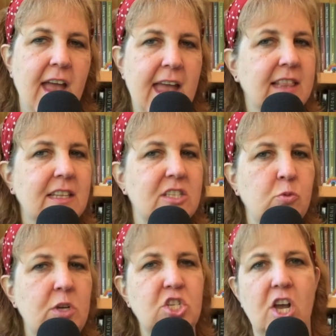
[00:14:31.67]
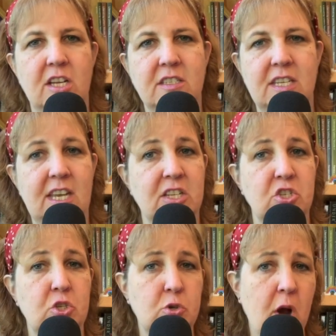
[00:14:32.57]
endless witch hunts
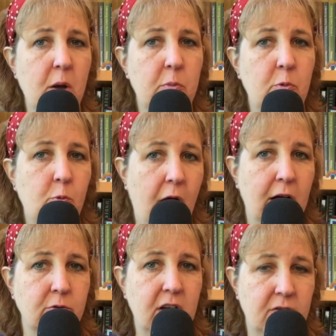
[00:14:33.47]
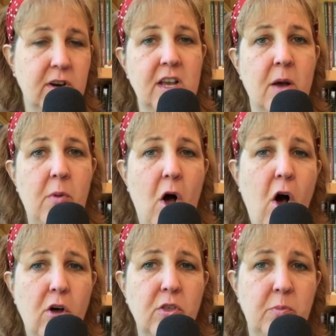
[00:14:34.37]
against Trump while covering up
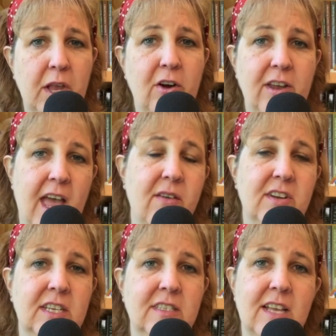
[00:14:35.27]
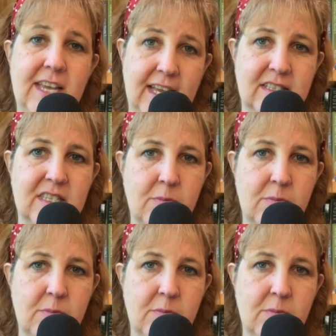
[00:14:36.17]
all the blaring evidence against the